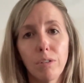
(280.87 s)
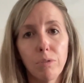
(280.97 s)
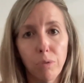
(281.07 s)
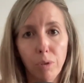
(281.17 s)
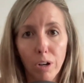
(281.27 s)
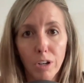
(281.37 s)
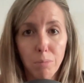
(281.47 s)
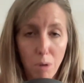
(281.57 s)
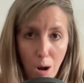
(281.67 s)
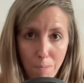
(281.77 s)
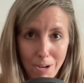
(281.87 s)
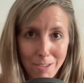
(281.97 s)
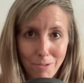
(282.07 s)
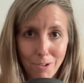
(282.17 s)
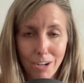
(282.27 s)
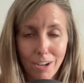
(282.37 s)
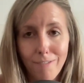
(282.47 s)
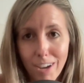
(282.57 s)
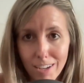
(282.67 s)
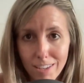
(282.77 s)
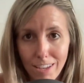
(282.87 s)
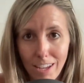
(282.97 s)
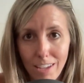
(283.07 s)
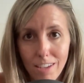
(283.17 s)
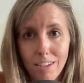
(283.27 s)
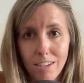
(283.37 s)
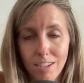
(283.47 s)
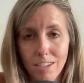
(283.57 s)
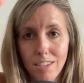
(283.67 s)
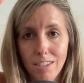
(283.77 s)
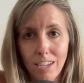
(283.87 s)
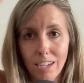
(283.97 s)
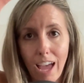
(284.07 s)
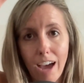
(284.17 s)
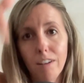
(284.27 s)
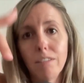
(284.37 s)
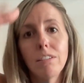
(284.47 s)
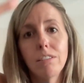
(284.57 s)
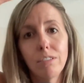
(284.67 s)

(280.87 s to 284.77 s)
for your prominence or your convexity to stick out